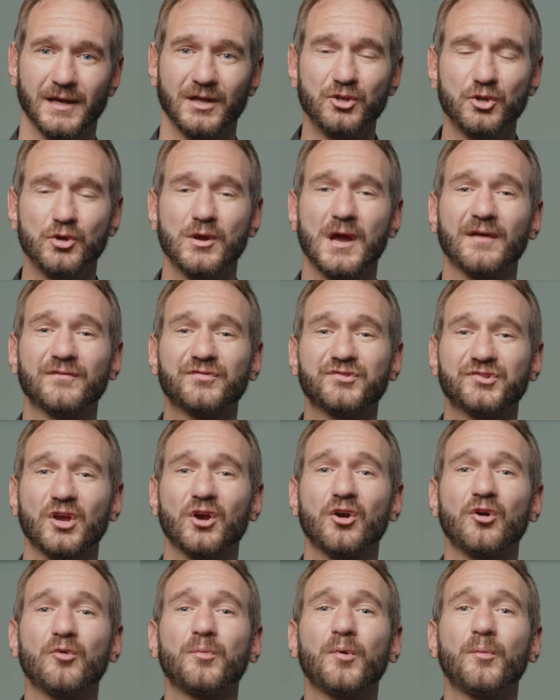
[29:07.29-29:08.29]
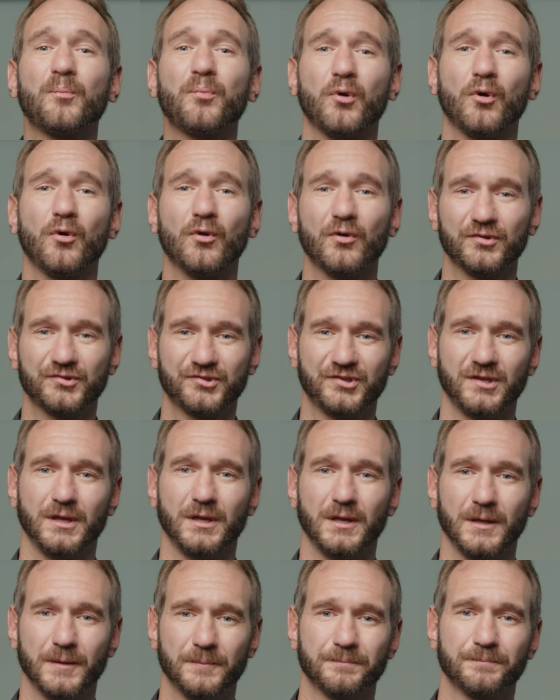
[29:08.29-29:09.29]
and you have cerebral
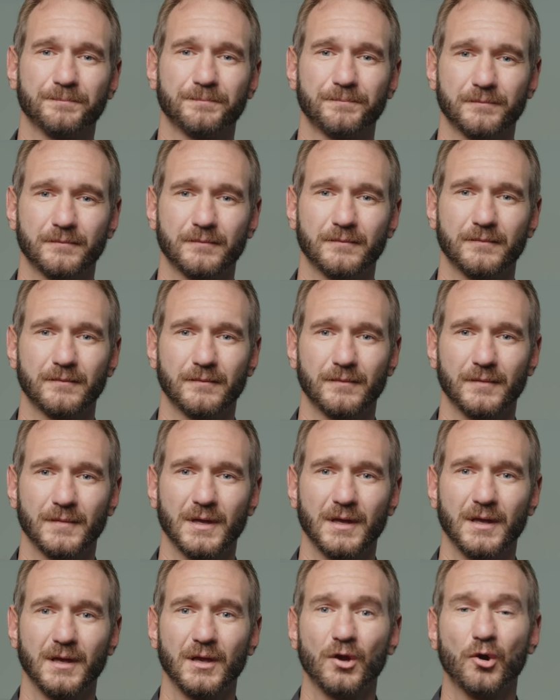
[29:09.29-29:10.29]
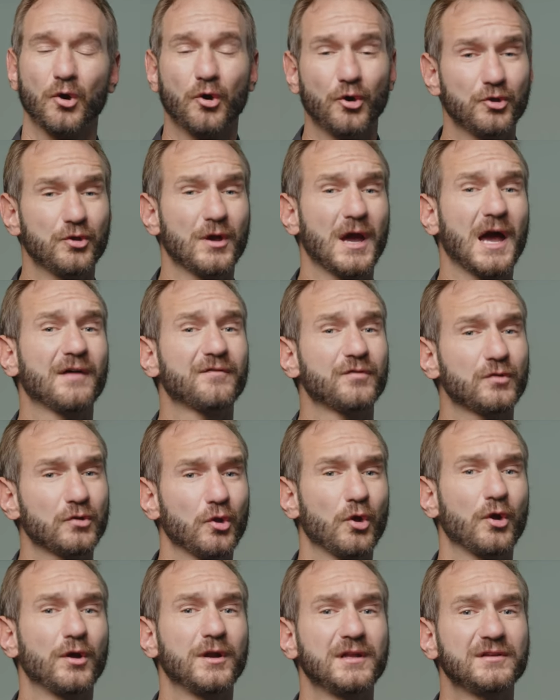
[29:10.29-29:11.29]
palsy, or you have a
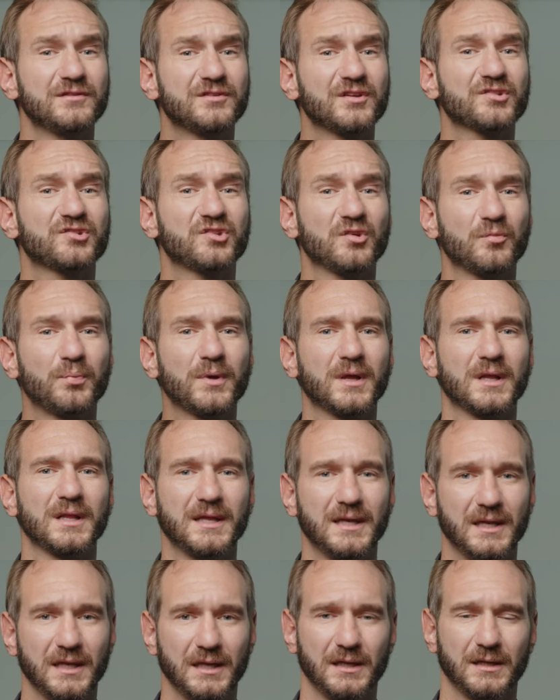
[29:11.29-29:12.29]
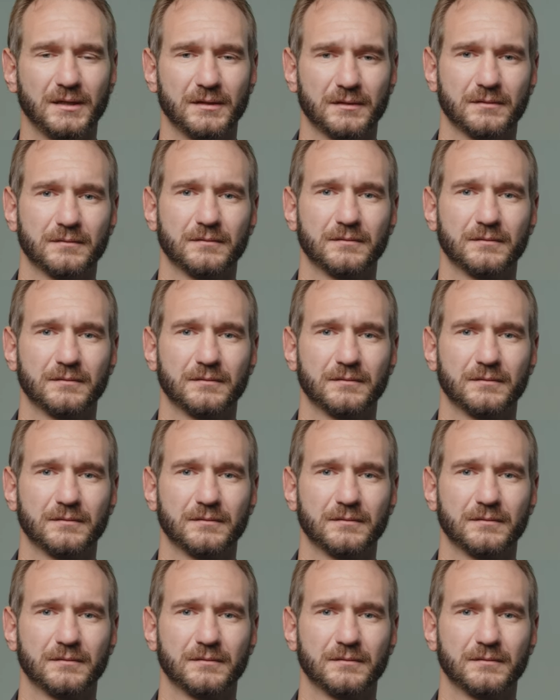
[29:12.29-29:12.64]
learning disability,